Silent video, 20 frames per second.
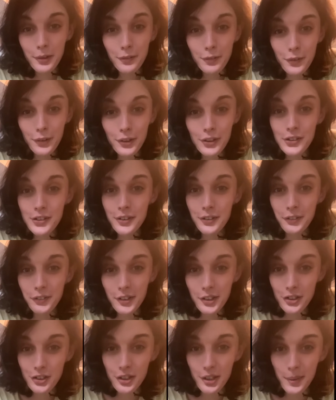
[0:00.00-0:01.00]
for a
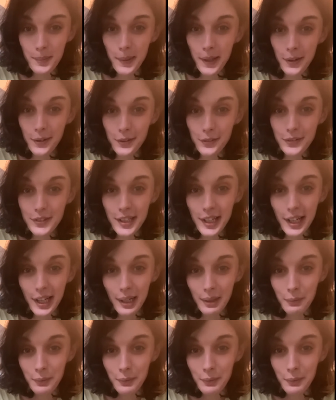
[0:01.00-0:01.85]
sufficient amount of time,